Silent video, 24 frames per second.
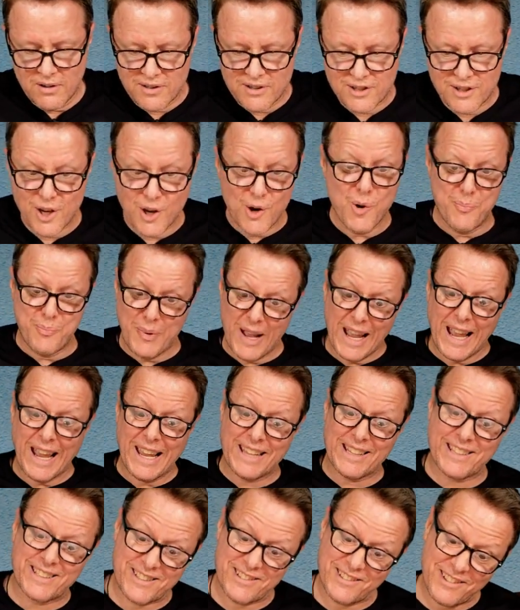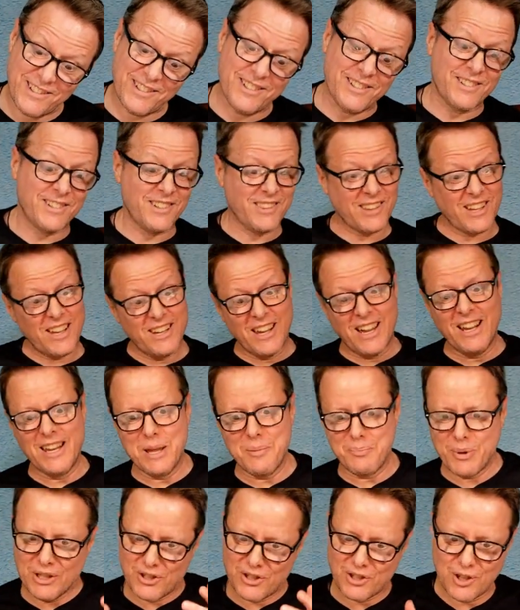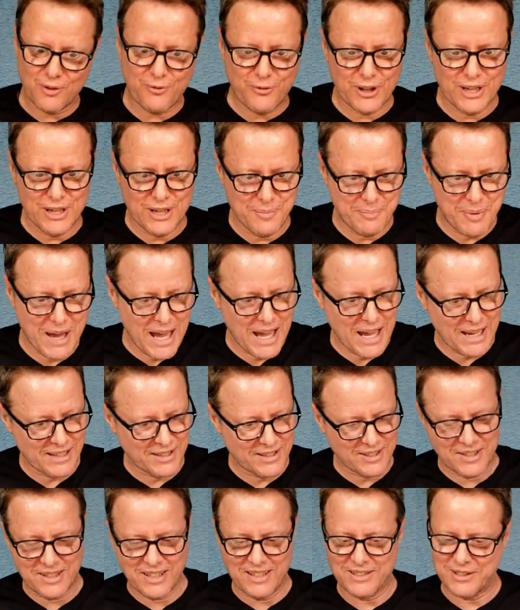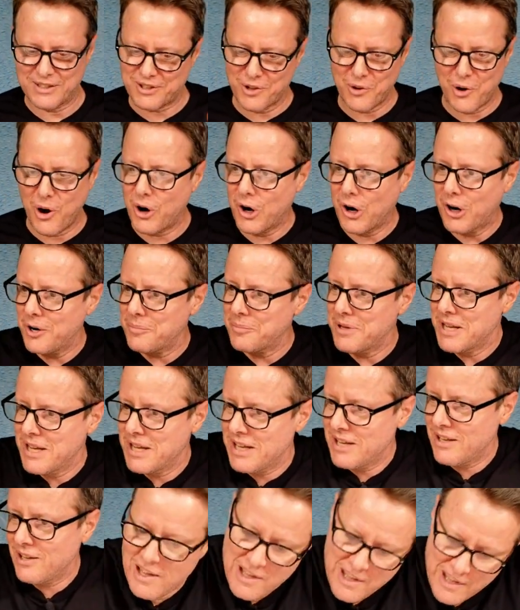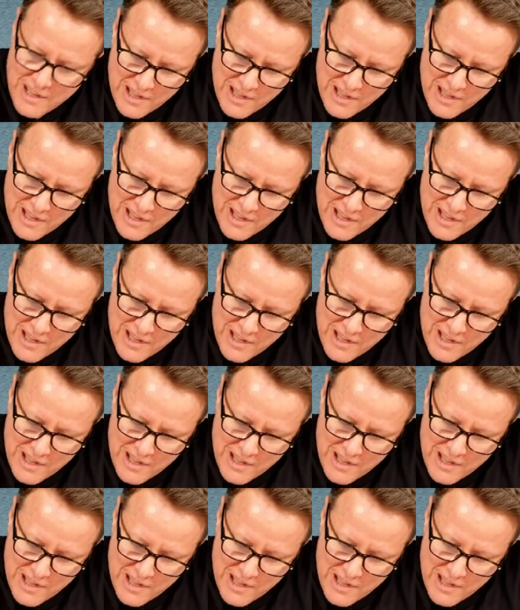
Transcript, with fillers: Two bags! Ah, I thought ninety pieces could fit in a bag. This is getting so hard, man.